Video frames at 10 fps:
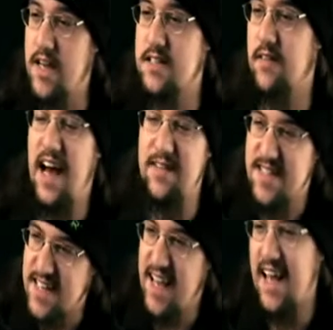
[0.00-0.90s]
race of half
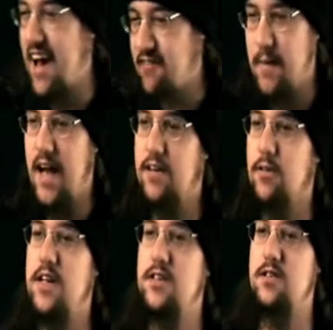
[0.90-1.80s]
snake, half man
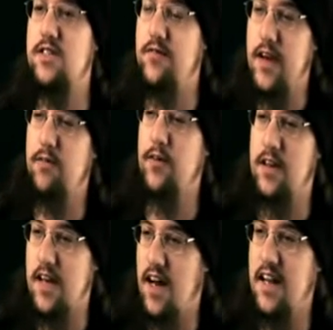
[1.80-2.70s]
creatures feared for
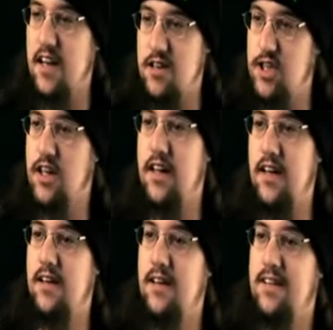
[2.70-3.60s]
their cunning and
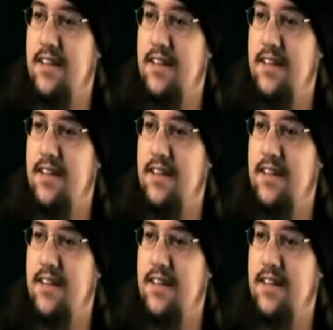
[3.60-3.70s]
agility.